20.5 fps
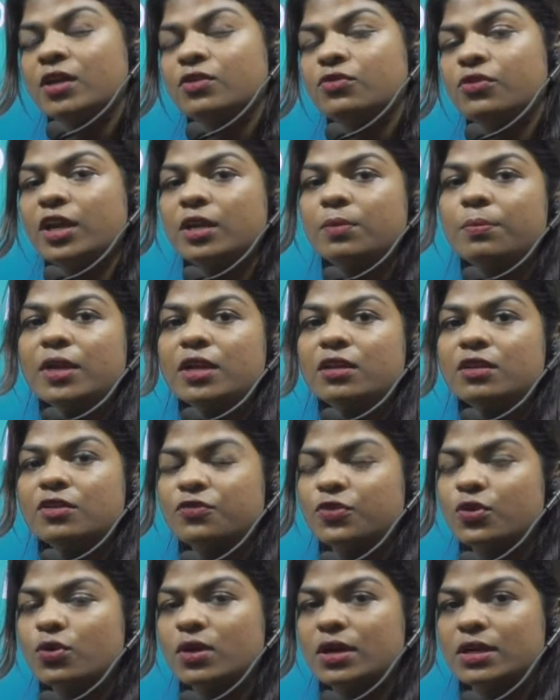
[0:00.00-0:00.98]
Treatment,
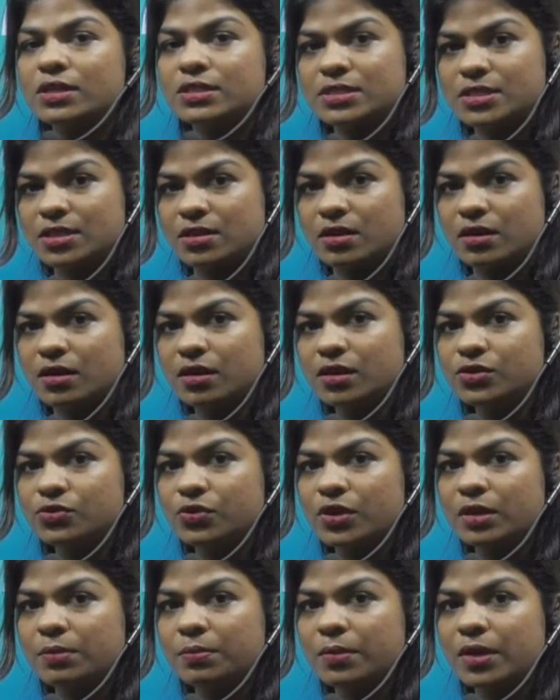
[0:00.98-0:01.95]
if you consider,
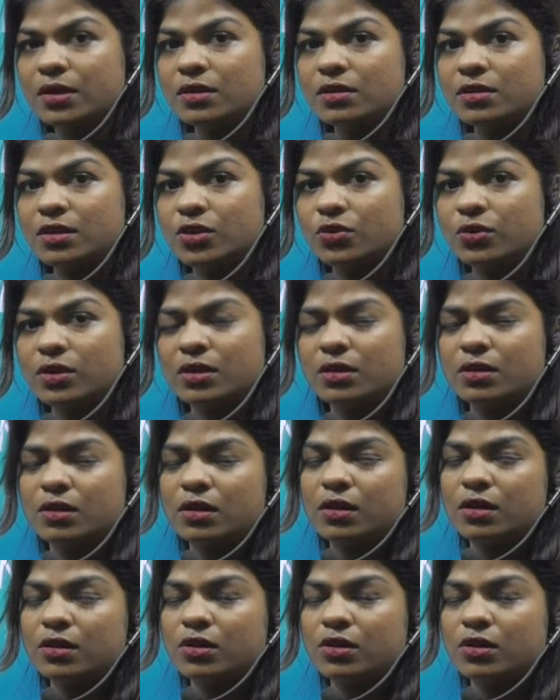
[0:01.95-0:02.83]
you can